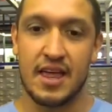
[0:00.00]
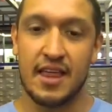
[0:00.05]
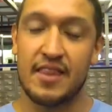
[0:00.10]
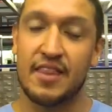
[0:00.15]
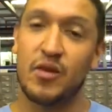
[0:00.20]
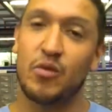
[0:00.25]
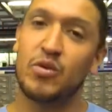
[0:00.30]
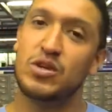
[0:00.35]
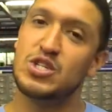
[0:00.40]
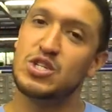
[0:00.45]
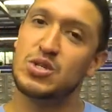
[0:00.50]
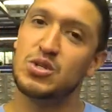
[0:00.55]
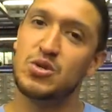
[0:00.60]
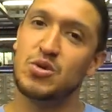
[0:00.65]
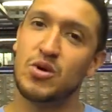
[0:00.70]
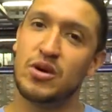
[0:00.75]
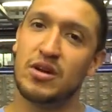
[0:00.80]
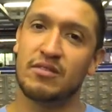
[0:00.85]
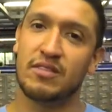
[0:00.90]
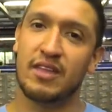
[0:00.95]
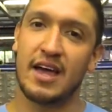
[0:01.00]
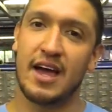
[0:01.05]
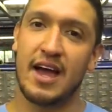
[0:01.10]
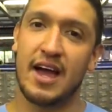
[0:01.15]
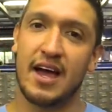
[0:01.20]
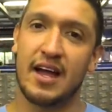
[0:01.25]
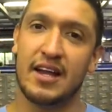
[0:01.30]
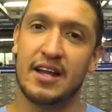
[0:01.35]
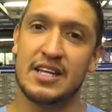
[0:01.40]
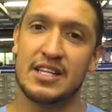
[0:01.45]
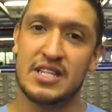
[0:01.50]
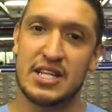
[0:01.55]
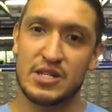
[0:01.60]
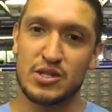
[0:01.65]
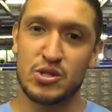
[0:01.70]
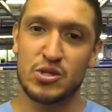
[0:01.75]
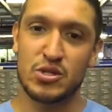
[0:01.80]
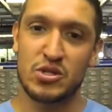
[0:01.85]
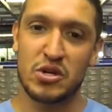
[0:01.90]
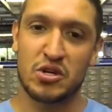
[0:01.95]
Then what you do that is that
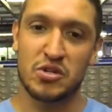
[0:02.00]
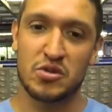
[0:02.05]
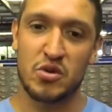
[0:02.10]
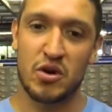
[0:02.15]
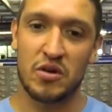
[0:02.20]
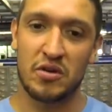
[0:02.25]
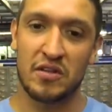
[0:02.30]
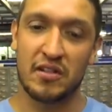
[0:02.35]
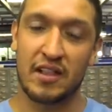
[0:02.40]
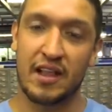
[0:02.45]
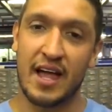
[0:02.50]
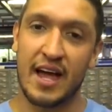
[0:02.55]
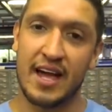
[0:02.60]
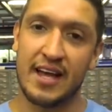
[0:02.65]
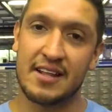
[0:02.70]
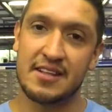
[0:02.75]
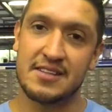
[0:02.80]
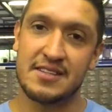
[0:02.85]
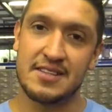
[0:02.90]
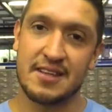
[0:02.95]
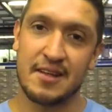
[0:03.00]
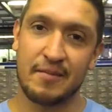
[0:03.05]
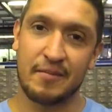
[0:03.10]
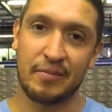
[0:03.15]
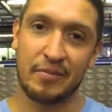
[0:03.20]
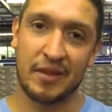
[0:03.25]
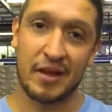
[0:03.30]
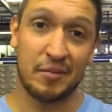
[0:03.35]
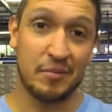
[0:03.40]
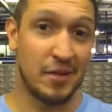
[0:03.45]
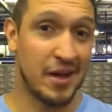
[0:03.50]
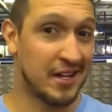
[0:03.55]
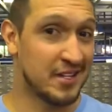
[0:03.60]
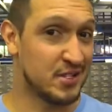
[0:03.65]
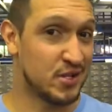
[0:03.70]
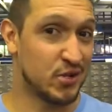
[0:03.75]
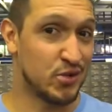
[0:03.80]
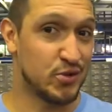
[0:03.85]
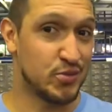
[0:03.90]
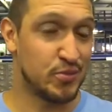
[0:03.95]
you start drawing lines that makes
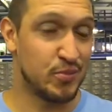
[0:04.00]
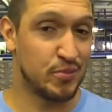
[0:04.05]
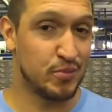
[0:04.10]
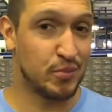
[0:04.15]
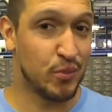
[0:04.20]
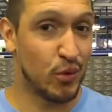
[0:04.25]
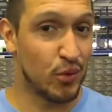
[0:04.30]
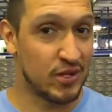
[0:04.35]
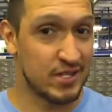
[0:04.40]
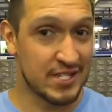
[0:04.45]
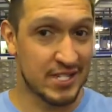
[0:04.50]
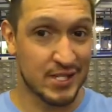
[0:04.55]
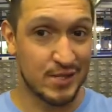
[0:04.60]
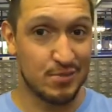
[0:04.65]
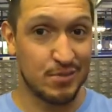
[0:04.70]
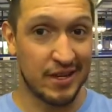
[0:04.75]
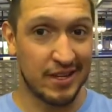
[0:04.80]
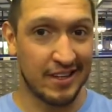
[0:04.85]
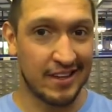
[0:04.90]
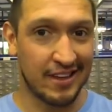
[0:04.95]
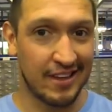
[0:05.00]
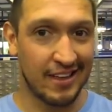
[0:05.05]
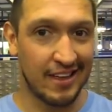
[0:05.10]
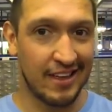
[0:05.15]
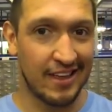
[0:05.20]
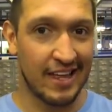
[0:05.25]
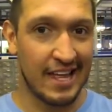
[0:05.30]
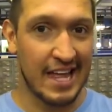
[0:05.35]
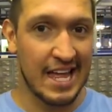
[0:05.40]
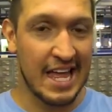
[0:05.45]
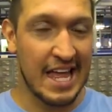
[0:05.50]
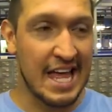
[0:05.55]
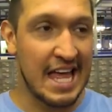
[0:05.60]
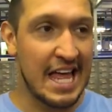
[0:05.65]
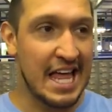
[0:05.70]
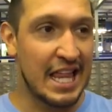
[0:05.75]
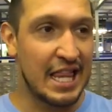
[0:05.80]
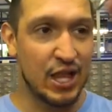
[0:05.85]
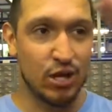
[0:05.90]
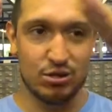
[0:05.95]
those points speak.
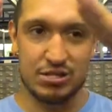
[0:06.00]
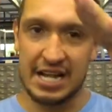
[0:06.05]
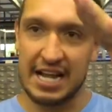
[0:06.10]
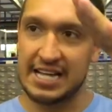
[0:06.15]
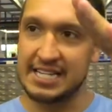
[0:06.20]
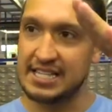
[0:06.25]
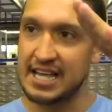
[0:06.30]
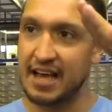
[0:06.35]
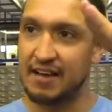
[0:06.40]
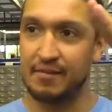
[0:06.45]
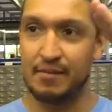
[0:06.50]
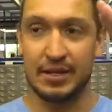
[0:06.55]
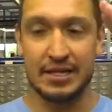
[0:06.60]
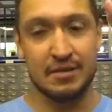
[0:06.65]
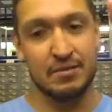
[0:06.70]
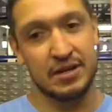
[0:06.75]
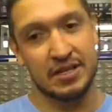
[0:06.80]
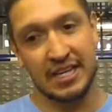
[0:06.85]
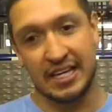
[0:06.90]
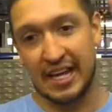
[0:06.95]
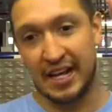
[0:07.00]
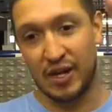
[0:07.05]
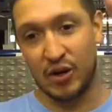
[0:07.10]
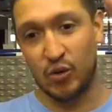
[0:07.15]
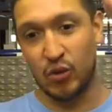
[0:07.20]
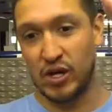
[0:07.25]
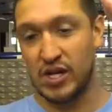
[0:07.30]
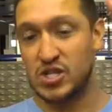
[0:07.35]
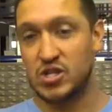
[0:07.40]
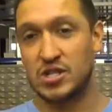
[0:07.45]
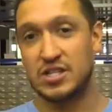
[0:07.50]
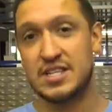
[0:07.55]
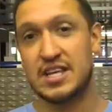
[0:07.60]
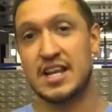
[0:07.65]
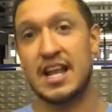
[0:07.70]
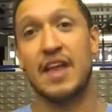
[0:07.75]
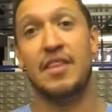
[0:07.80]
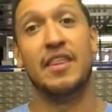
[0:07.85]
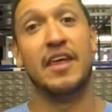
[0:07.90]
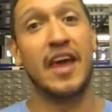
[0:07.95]
Those lines have mathematical equations
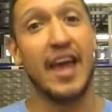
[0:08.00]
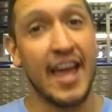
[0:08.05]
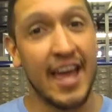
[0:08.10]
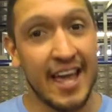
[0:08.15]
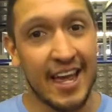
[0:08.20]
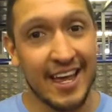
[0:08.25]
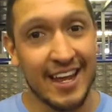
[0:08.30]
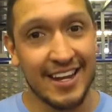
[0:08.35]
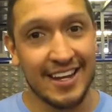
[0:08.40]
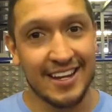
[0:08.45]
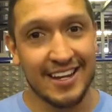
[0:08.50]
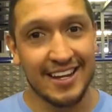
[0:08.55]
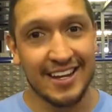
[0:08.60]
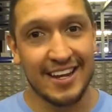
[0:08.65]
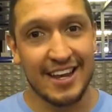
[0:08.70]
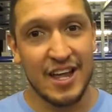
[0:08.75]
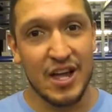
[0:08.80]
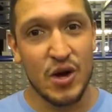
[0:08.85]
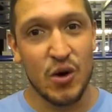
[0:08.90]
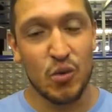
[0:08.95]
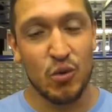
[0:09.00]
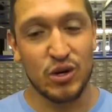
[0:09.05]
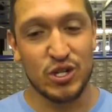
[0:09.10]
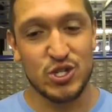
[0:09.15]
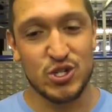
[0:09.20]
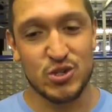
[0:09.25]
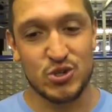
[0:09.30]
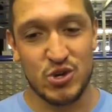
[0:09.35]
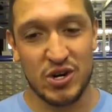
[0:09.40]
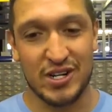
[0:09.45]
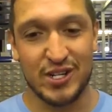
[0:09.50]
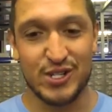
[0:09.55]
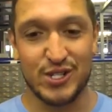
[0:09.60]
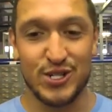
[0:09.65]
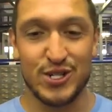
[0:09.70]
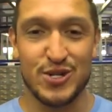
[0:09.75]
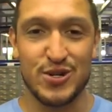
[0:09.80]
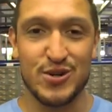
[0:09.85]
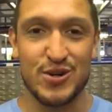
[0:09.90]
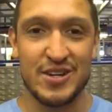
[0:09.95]
and at the end what you're trying to
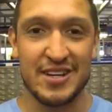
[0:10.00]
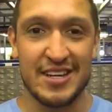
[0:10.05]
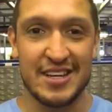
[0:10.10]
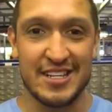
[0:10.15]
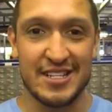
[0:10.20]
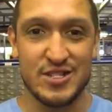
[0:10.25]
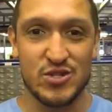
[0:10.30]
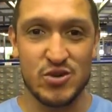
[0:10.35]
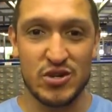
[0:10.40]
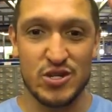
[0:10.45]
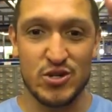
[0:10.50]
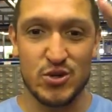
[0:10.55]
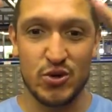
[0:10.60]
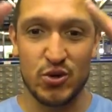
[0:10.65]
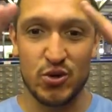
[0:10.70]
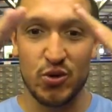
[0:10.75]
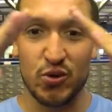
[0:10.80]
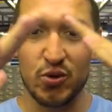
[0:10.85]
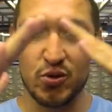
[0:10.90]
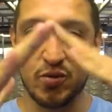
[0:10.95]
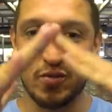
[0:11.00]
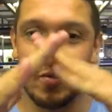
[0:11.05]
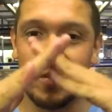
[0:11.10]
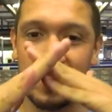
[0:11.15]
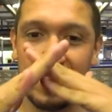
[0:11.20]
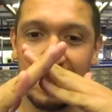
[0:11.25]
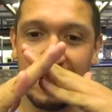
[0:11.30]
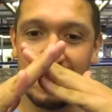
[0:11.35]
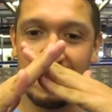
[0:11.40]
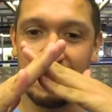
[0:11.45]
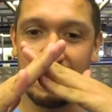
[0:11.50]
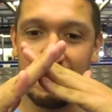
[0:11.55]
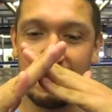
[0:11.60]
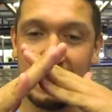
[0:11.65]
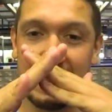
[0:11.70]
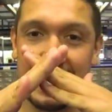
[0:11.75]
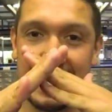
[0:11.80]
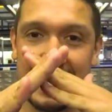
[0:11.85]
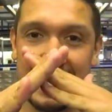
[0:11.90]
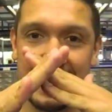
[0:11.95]
do is trying to
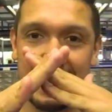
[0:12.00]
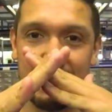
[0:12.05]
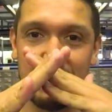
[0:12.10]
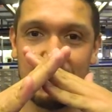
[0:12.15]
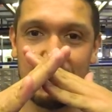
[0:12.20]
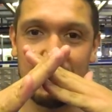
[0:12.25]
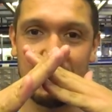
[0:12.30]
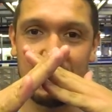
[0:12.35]
link them.